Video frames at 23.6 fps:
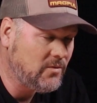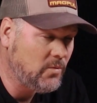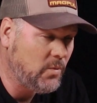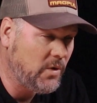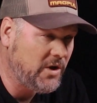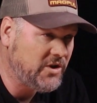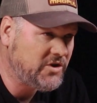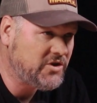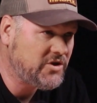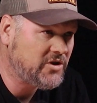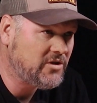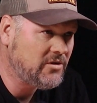
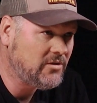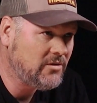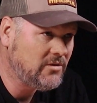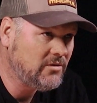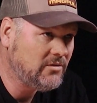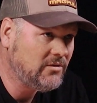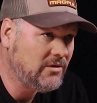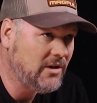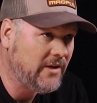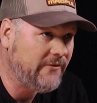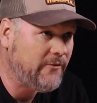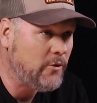which,
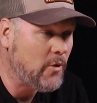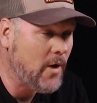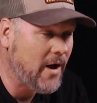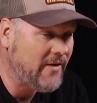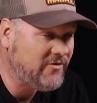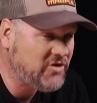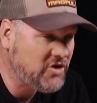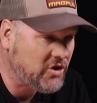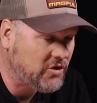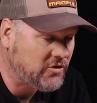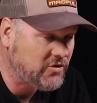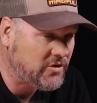if you
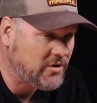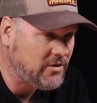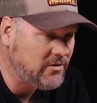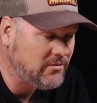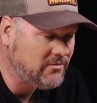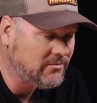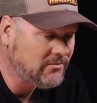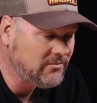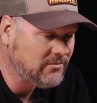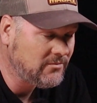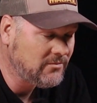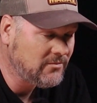have children,
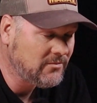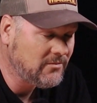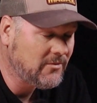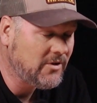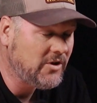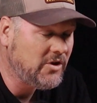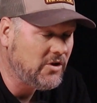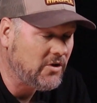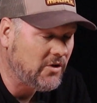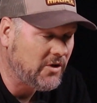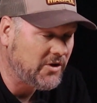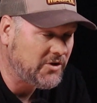
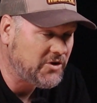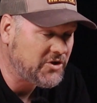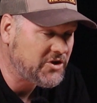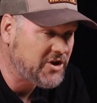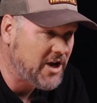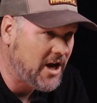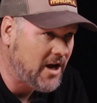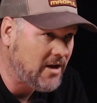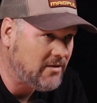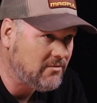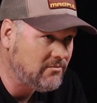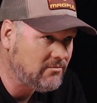you'll
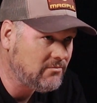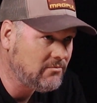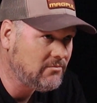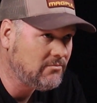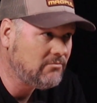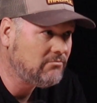understand